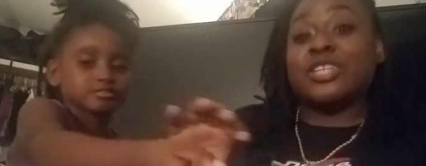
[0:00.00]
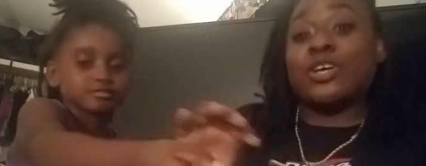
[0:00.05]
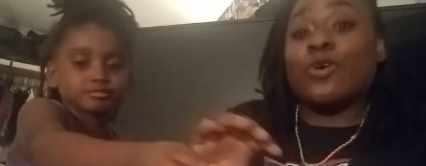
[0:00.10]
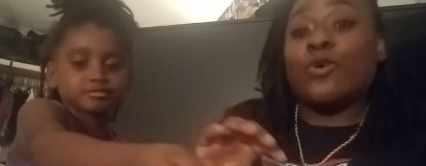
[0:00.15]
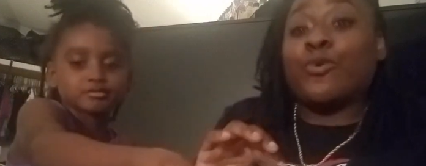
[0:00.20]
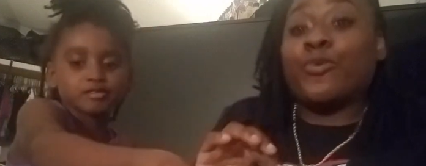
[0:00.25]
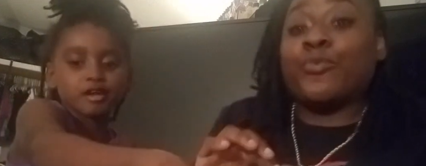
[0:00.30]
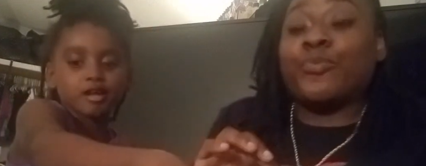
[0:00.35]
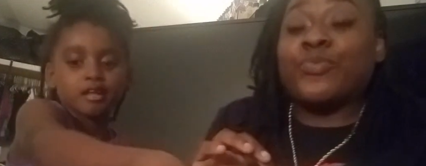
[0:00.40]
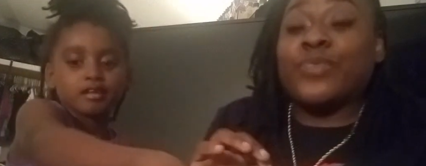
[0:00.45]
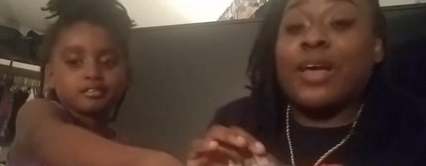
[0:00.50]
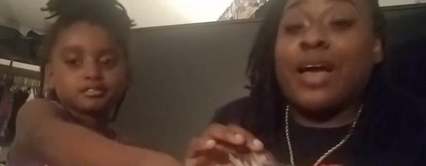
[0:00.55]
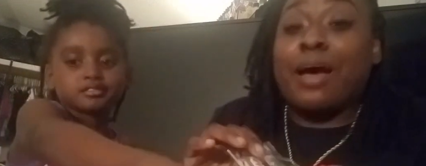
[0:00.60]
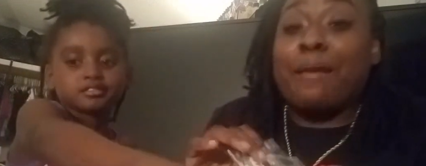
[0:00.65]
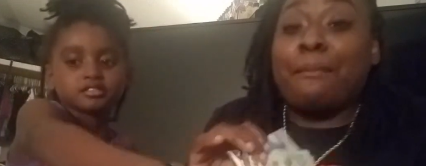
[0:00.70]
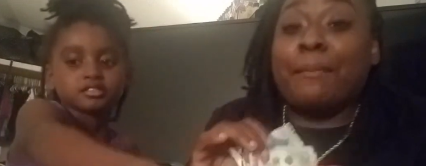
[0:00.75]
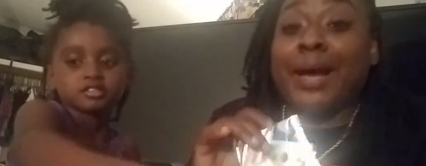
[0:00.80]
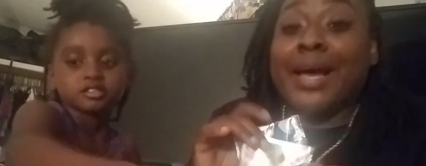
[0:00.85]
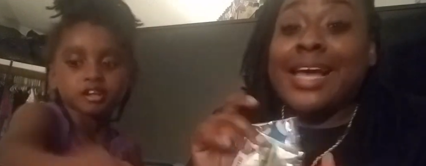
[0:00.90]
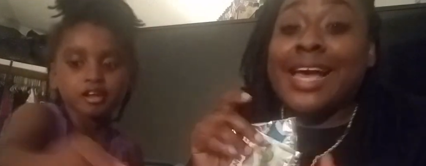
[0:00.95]
Speaker 1: so
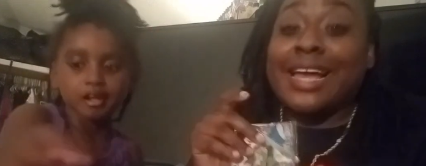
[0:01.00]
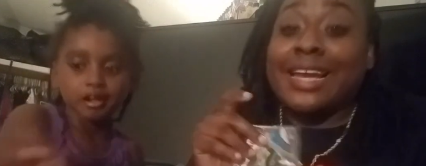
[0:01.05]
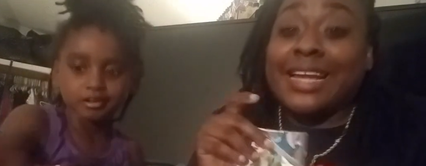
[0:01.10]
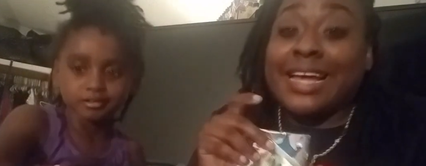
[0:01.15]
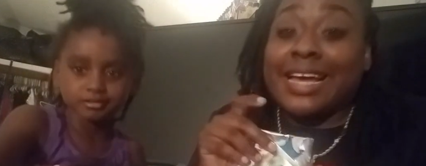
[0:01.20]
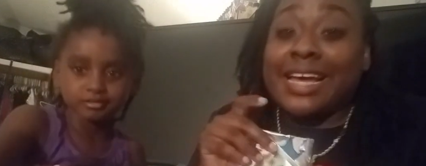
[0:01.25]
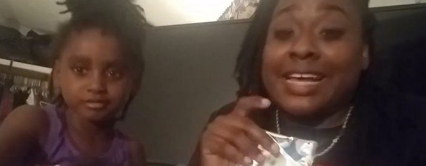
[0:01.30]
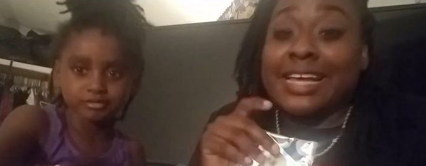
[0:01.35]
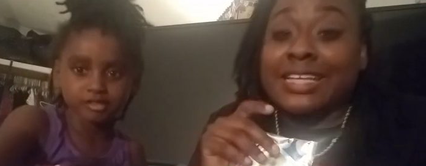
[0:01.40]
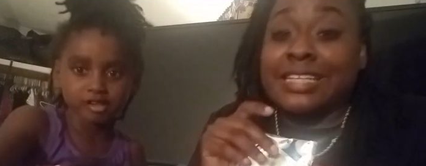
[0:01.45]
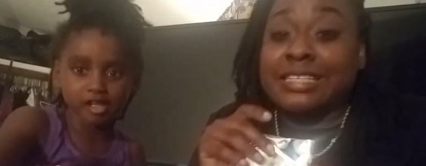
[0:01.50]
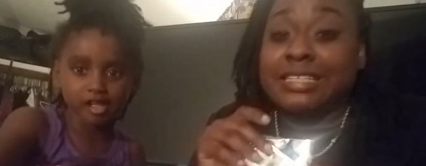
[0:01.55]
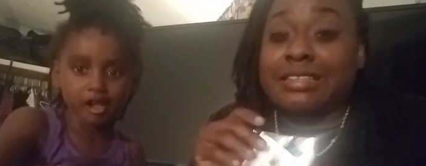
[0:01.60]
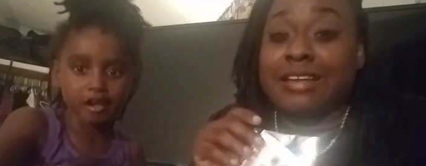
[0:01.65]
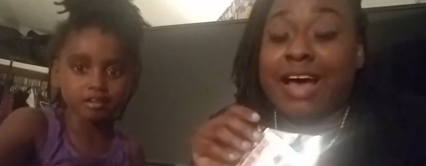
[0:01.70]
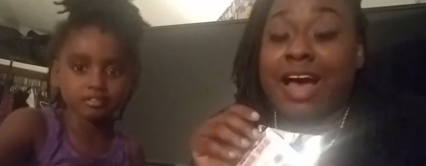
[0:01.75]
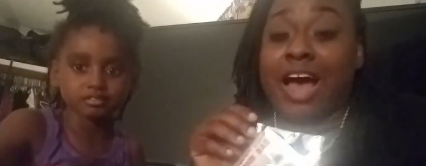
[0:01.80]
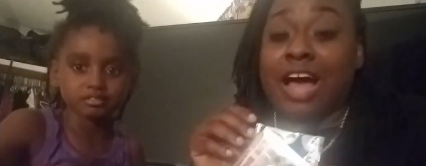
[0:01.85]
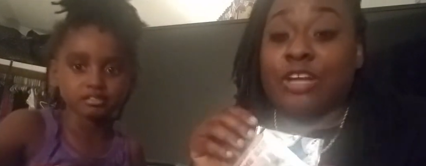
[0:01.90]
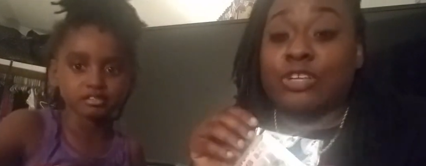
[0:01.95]
my idea is
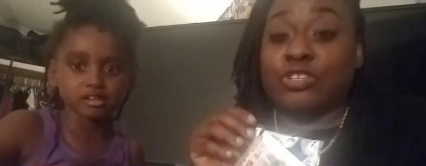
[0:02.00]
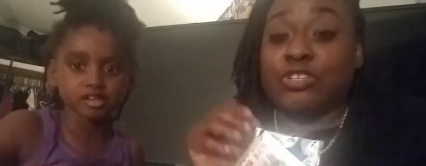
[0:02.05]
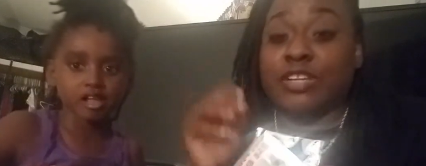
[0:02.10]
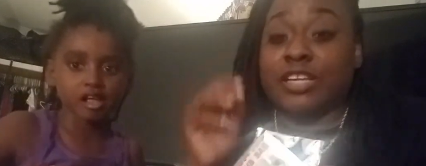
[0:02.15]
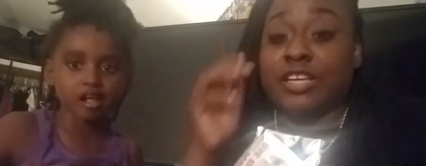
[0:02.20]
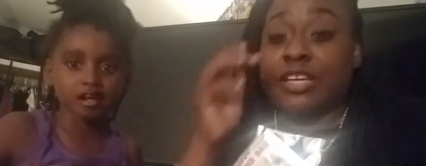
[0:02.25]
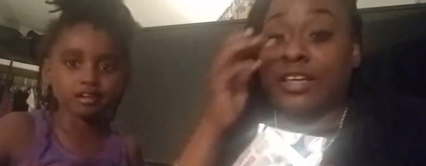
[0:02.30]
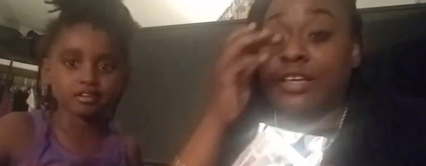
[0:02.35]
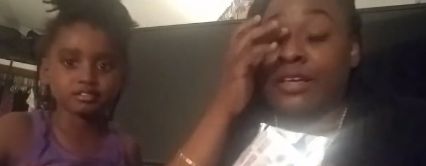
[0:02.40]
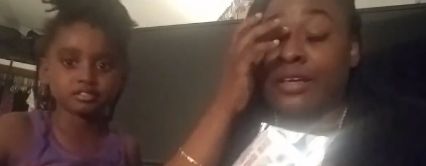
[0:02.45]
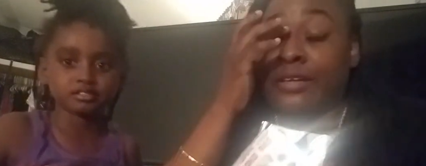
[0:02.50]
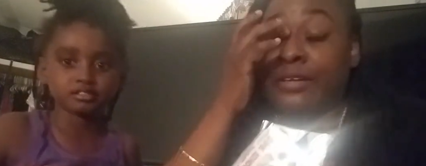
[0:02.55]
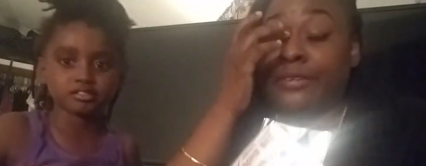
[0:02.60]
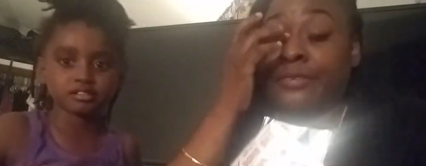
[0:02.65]
to actually